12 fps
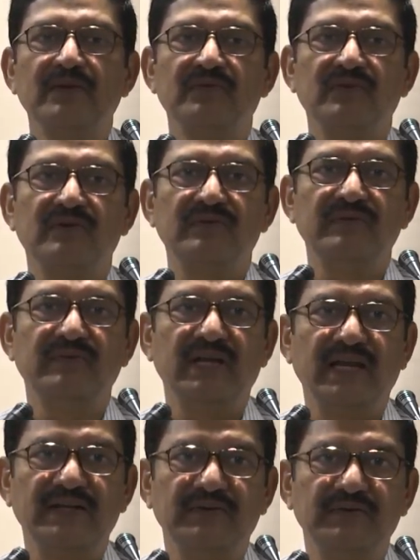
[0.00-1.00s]
So we would
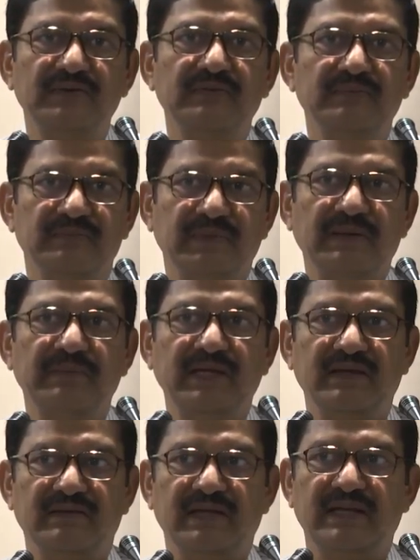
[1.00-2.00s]
like to maybe
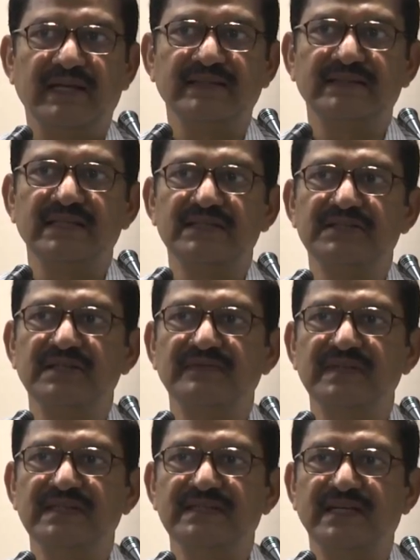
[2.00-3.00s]
an extension
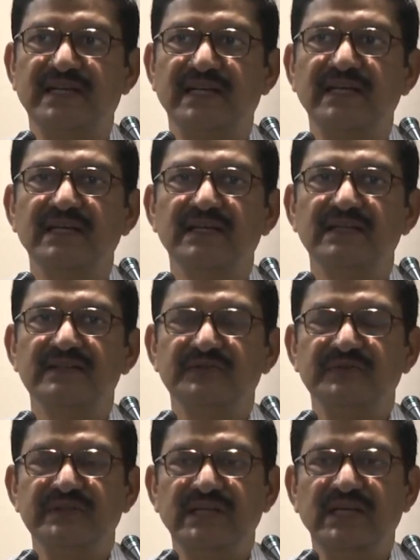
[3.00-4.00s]
of this study
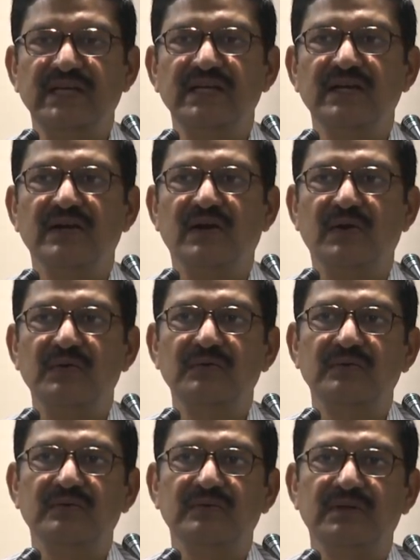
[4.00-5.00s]
to see how
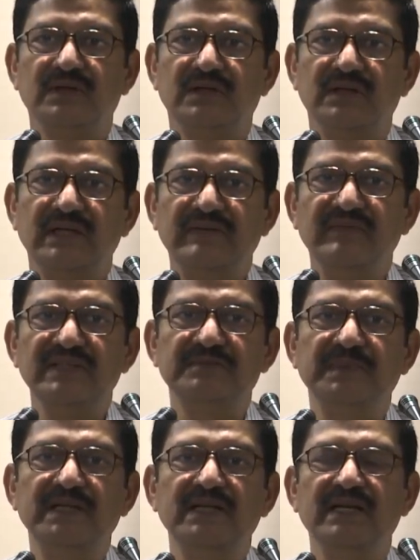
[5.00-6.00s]
uh,
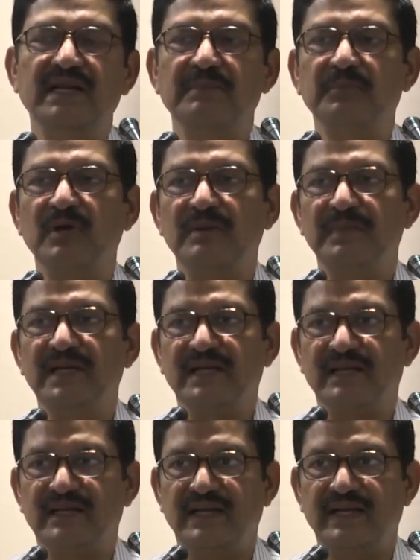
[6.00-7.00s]
investment and employment
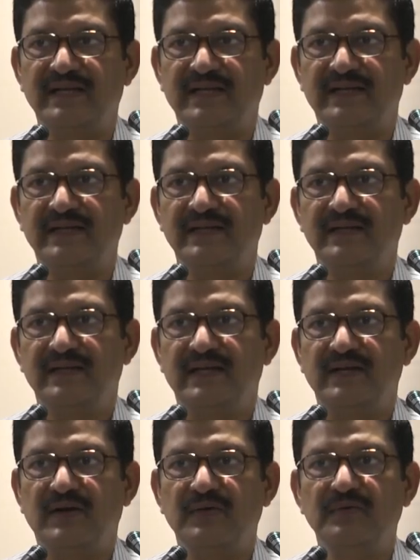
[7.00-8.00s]
are related
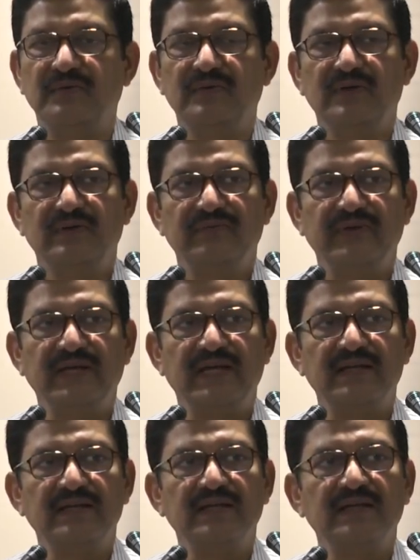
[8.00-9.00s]
and how we
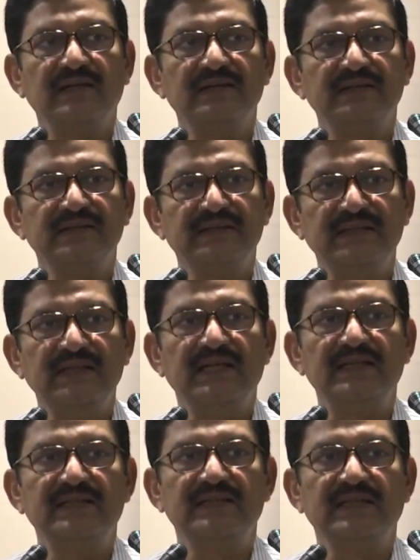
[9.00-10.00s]
can uh, see
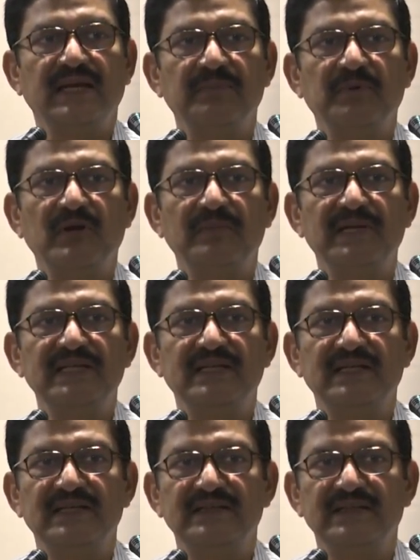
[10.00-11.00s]
that employment
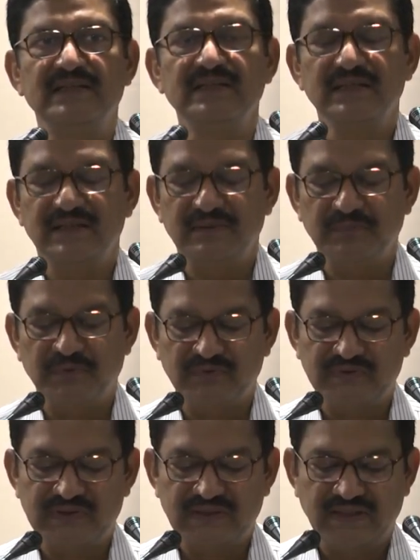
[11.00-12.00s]
generation
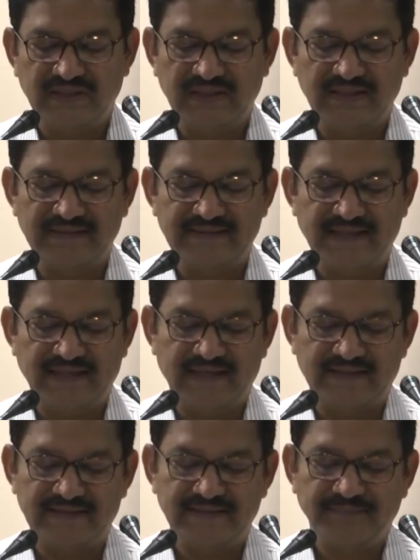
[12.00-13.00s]
improves in these
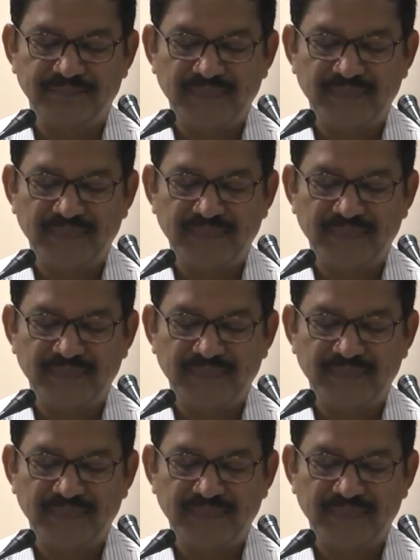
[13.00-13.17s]
areas.